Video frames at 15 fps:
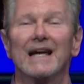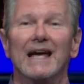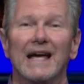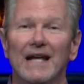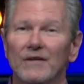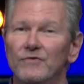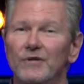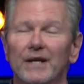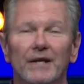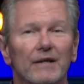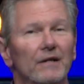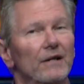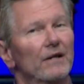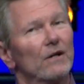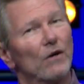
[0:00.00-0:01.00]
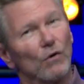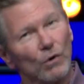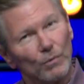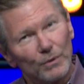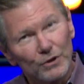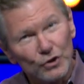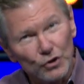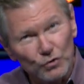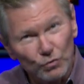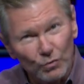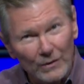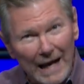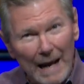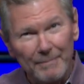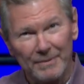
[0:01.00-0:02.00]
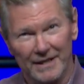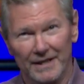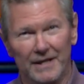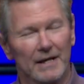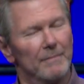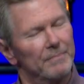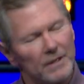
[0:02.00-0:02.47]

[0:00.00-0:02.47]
and Santa Clara, or we're just wrapping it up.